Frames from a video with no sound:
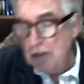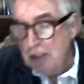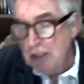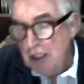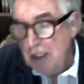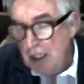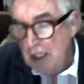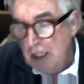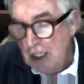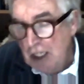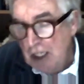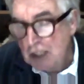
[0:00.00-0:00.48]

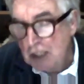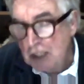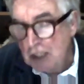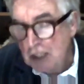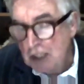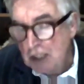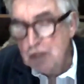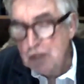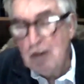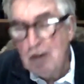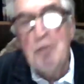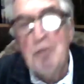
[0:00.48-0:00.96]
gun,
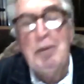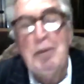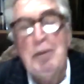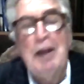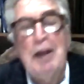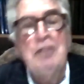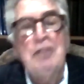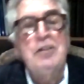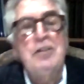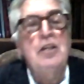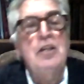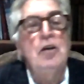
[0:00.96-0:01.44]
later a
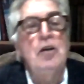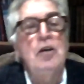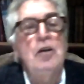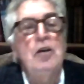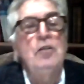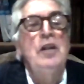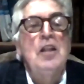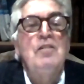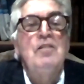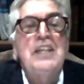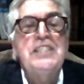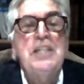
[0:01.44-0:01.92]

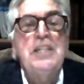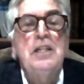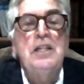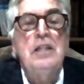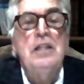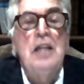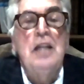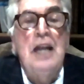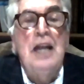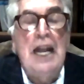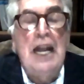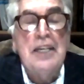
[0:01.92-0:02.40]
12-pounder gun.
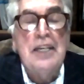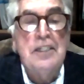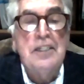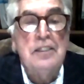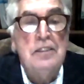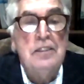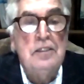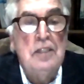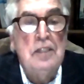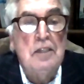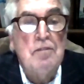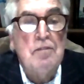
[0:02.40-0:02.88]
The
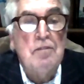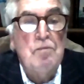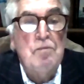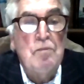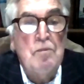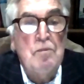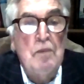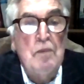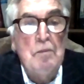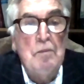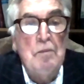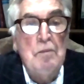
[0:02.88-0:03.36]
vessel
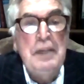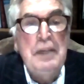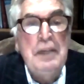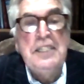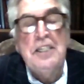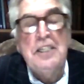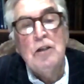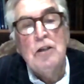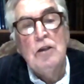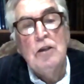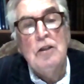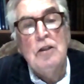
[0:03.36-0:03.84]
and
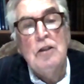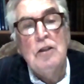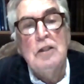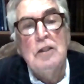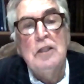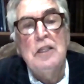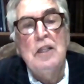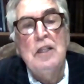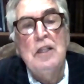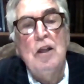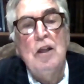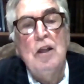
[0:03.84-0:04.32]
the
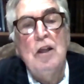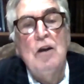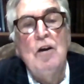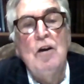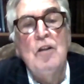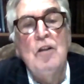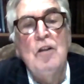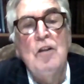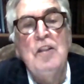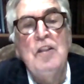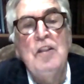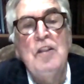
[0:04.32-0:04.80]
immediate
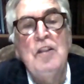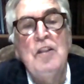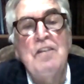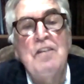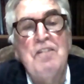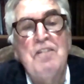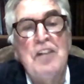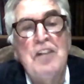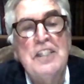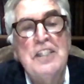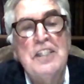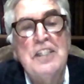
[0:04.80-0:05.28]

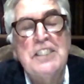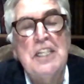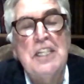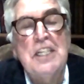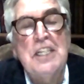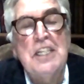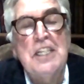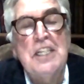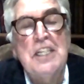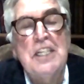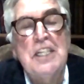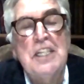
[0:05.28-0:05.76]
other
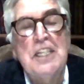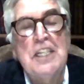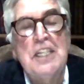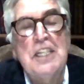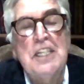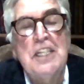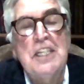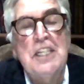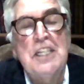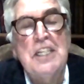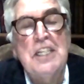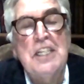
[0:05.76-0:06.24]
flotilla of
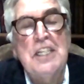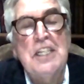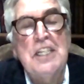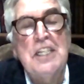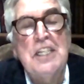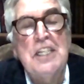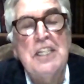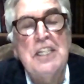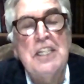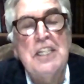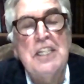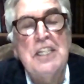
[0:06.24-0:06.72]

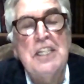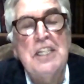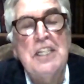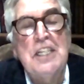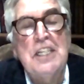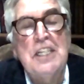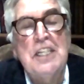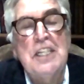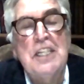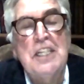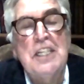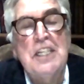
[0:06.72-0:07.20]
vessels
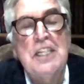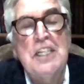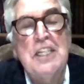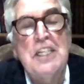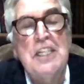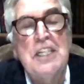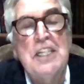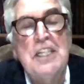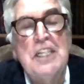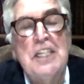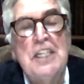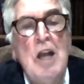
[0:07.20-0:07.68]
that it
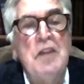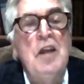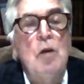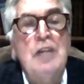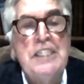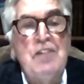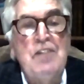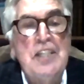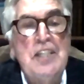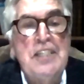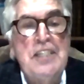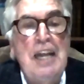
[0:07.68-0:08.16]
worked with
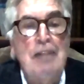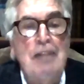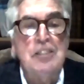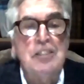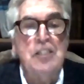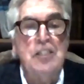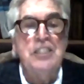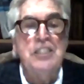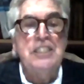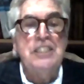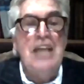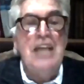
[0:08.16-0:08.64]
were
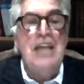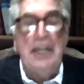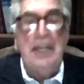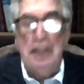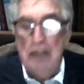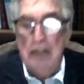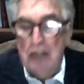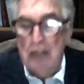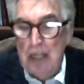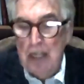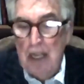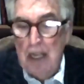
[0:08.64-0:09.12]
transferred down
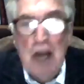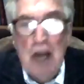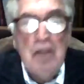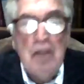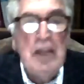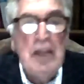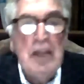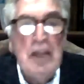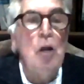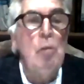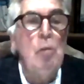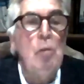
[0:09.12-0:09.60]
to the
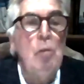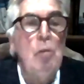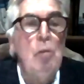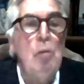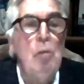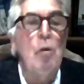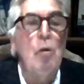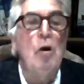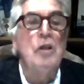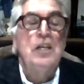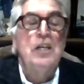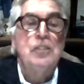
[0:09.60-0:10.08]
Tyne,
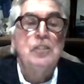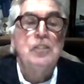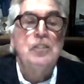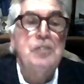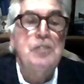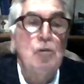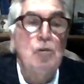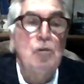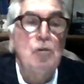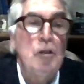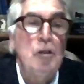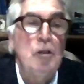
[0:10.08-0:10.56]
and their
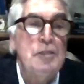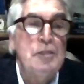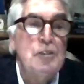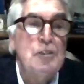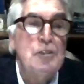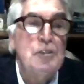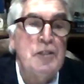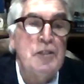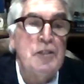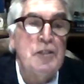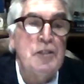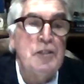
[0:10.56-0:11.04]
job was
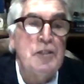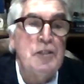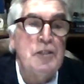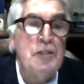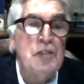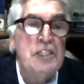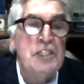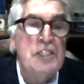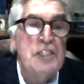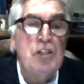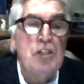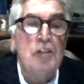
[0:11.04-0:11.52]
to
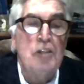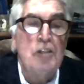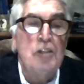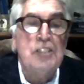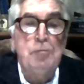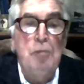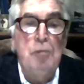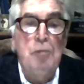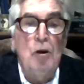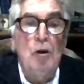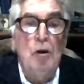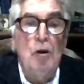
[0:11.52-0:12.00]
patrol
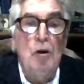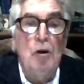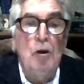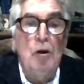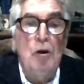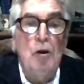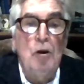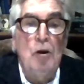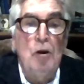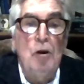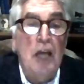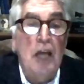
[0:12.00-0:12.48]
between the
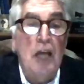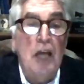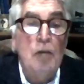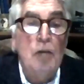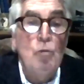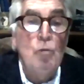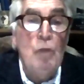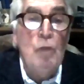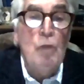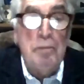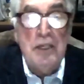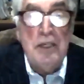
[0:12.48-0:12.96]
Scottish
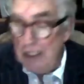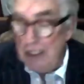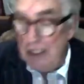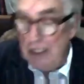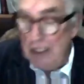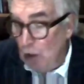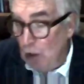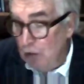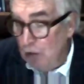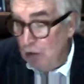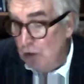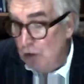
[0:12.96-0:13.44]
border
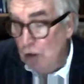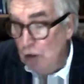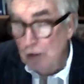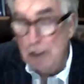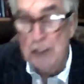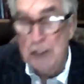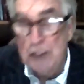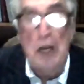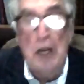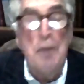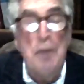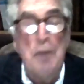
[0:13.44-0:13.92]
and
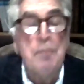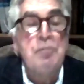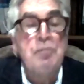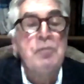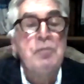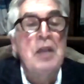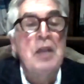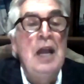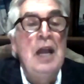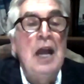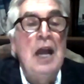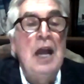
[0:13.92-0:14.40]
Whitby
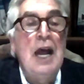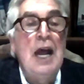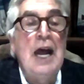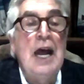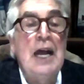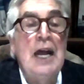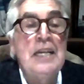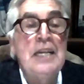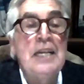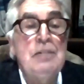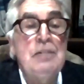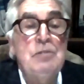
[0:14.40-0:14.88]
in North
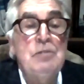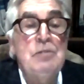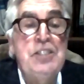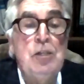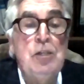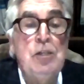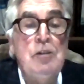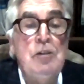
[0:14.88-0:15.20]
Yorkshire.